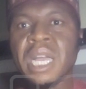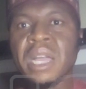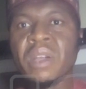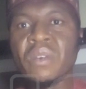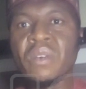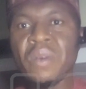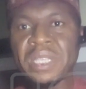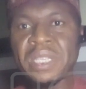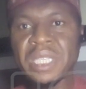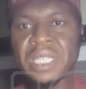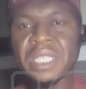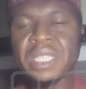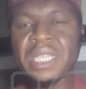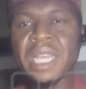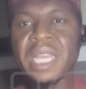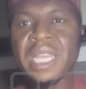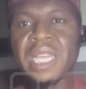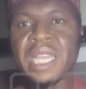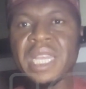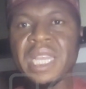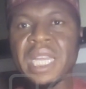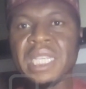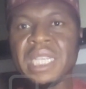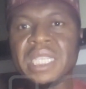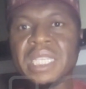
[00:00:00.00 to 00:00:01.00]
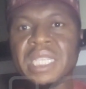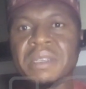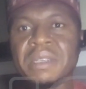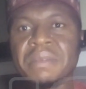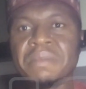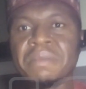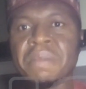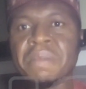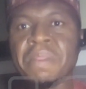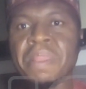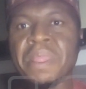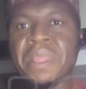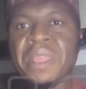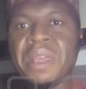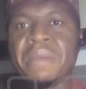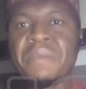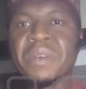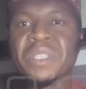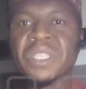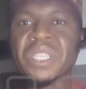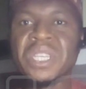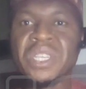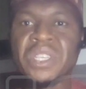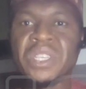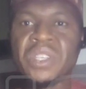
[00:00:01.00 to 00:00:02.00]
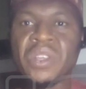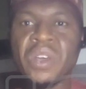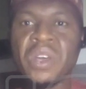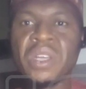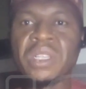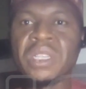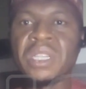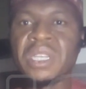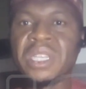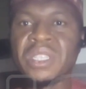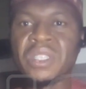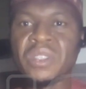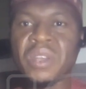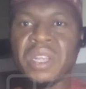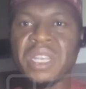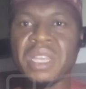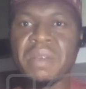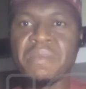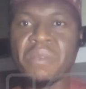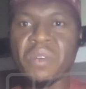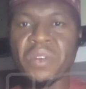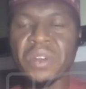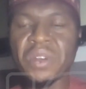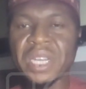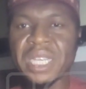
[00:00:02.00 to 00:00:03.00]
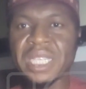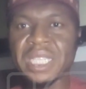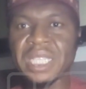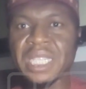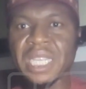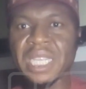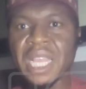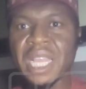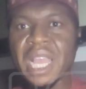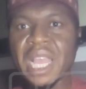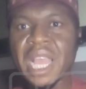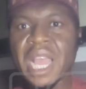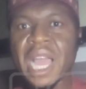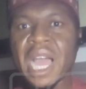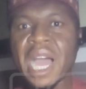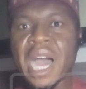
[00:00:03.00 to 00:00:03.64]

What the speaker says: ECOWAS is saying that they must restore democracy.